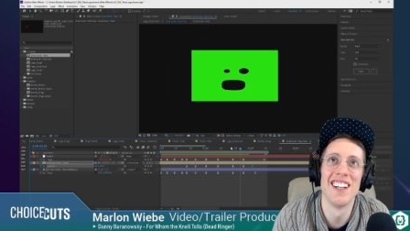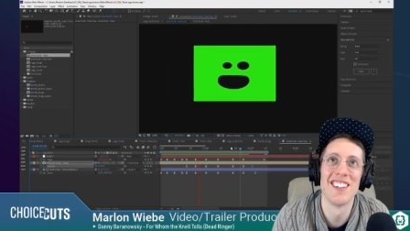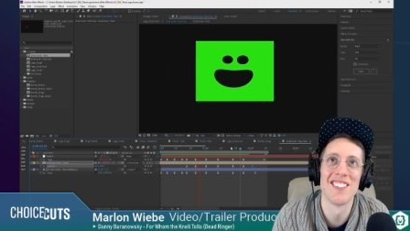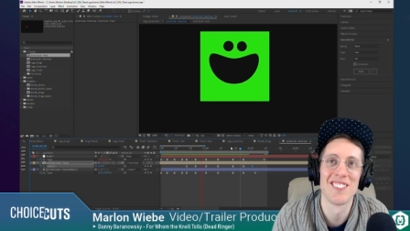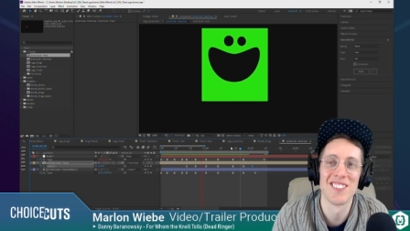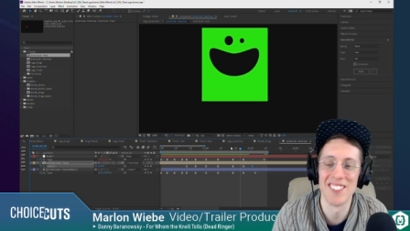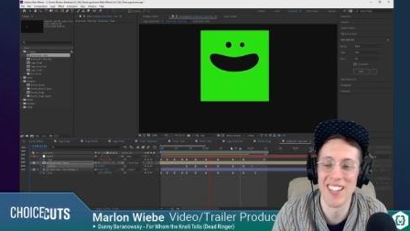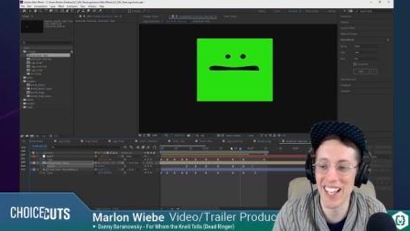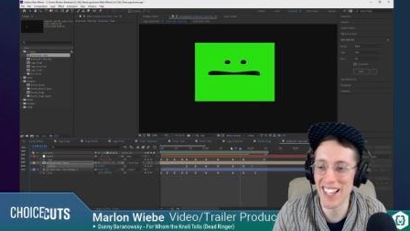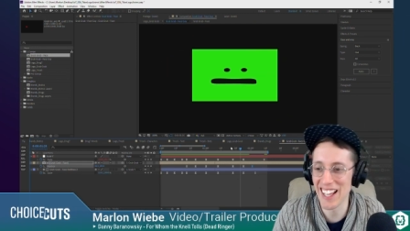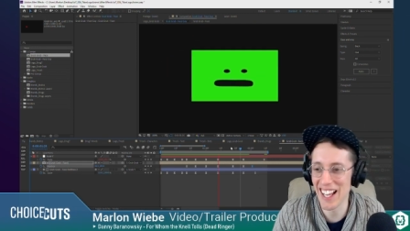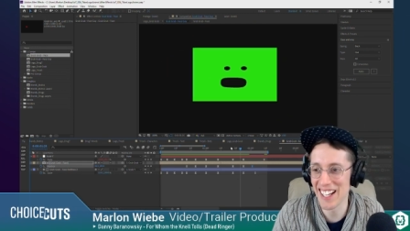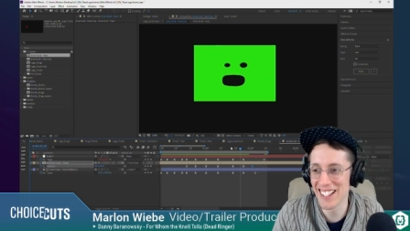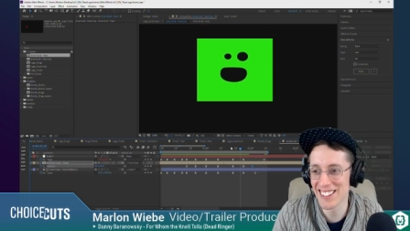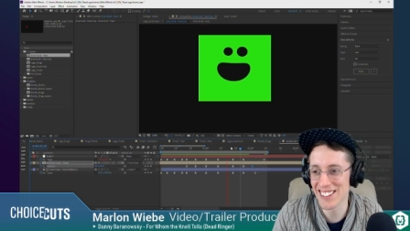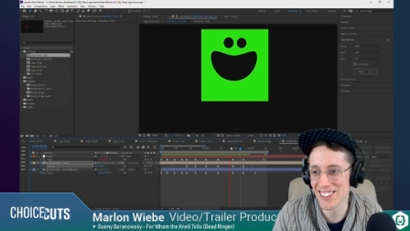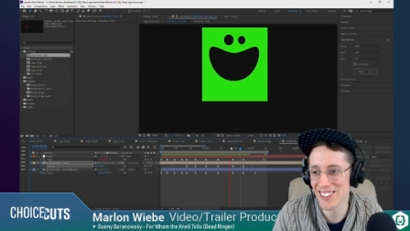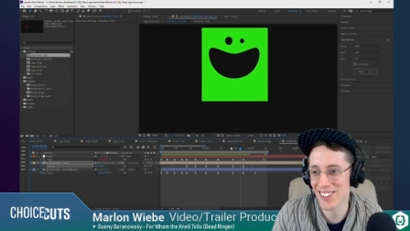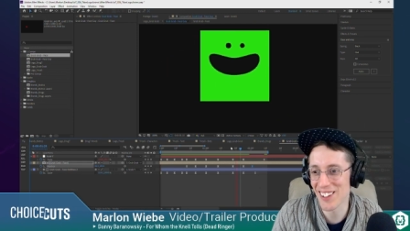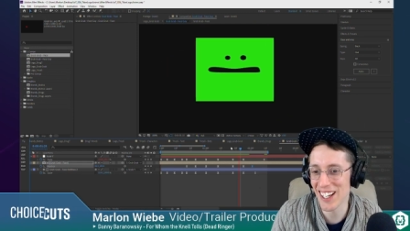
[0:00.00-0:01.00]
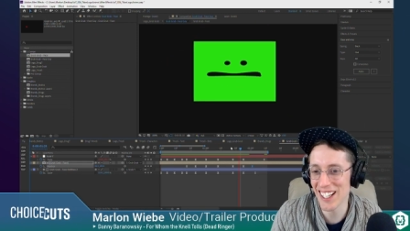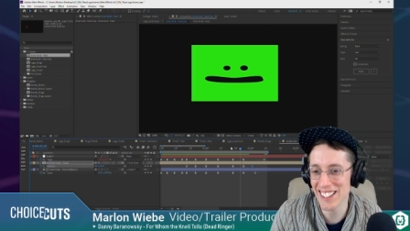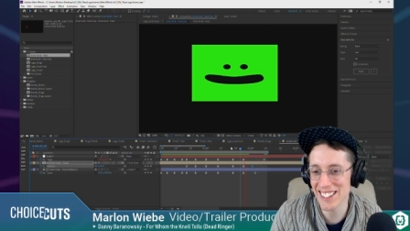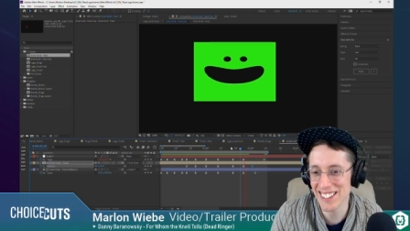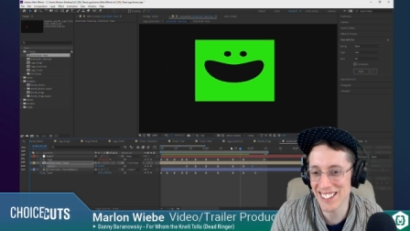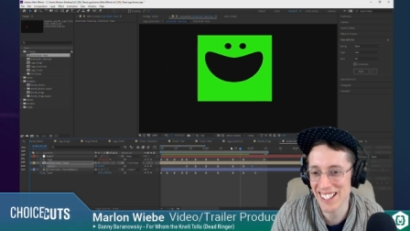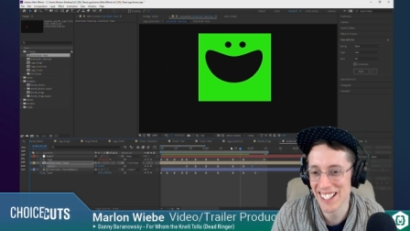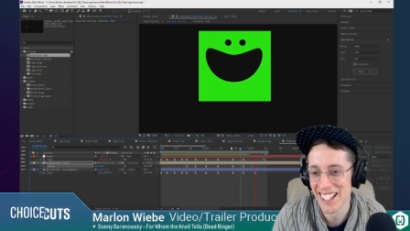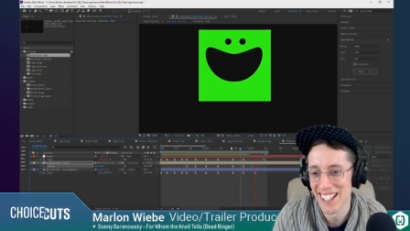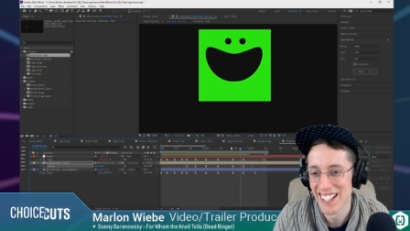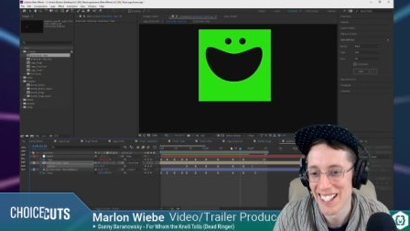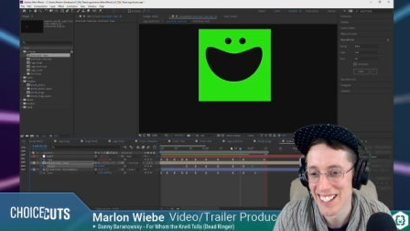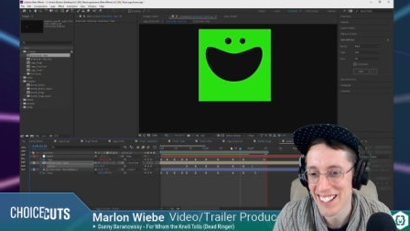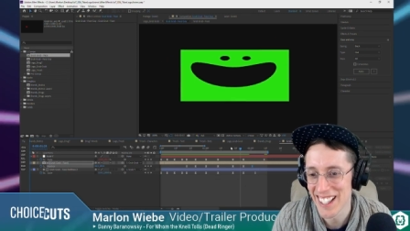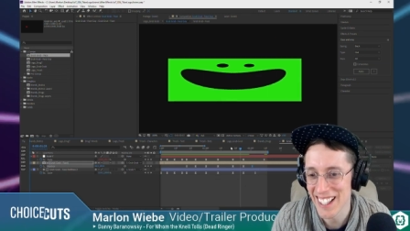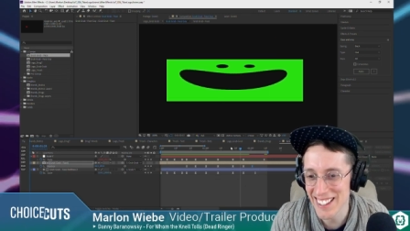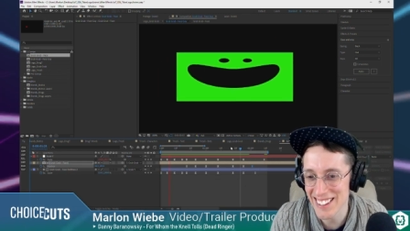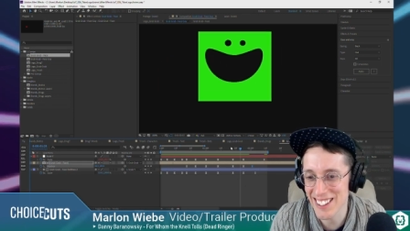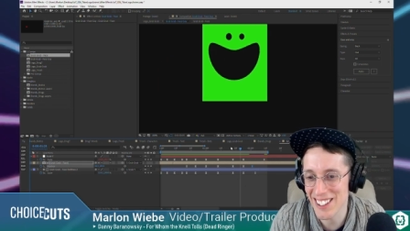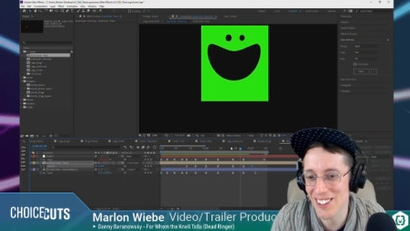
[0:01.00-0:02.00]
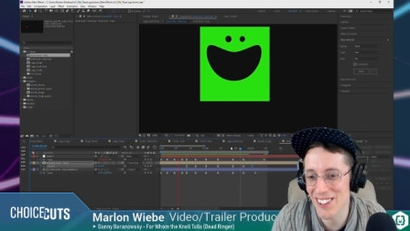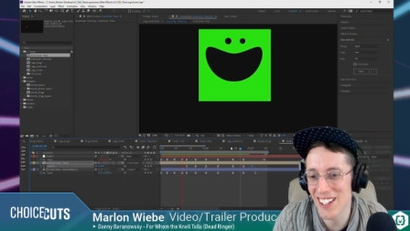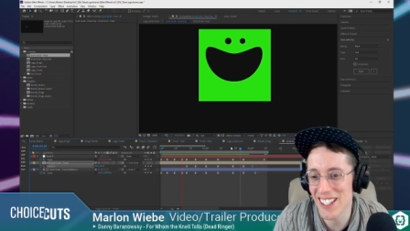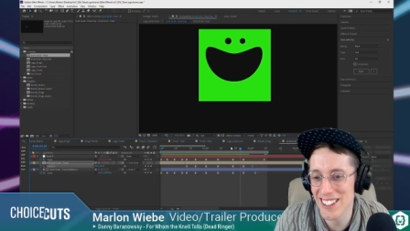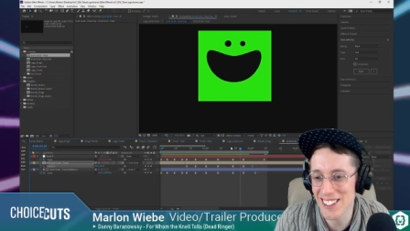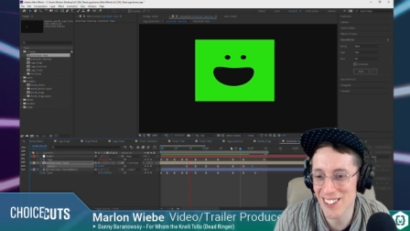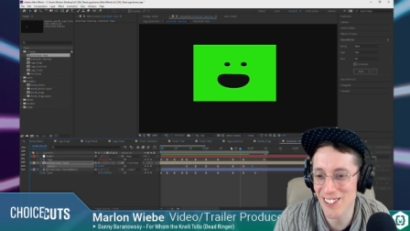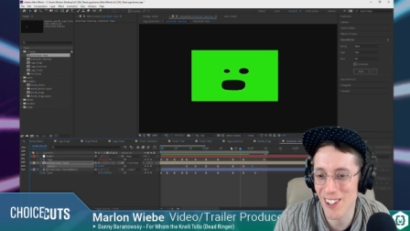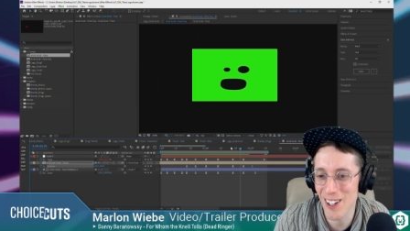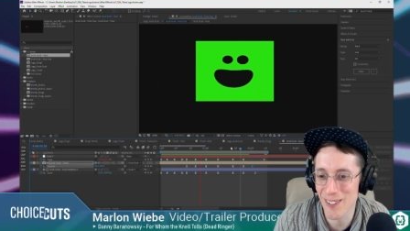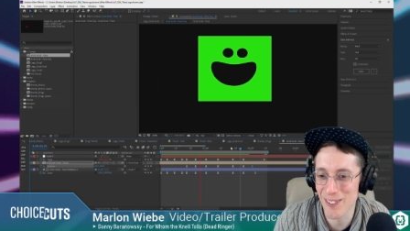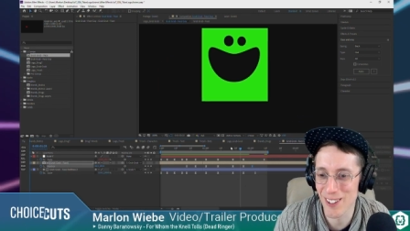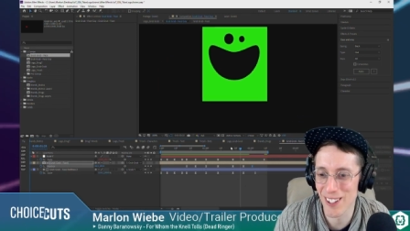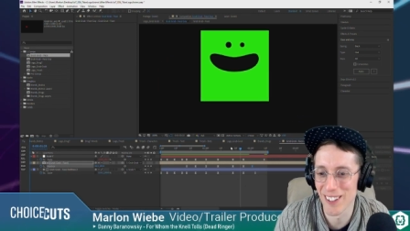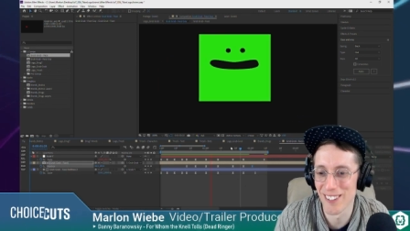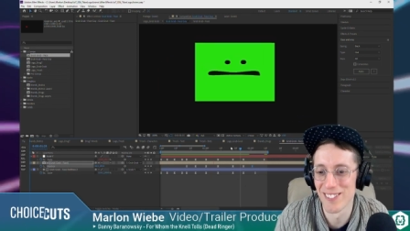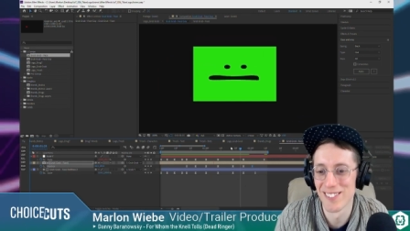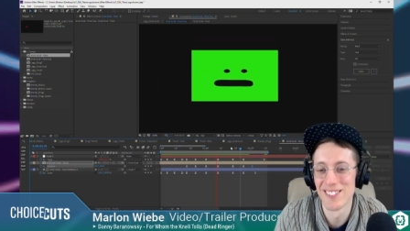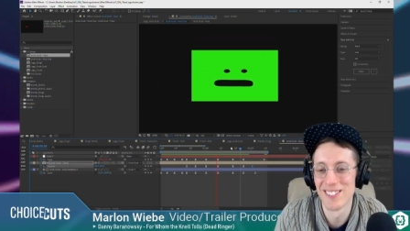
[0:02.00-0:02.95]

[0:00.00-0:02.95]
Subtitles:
Man, that is a crazy Grub Grub.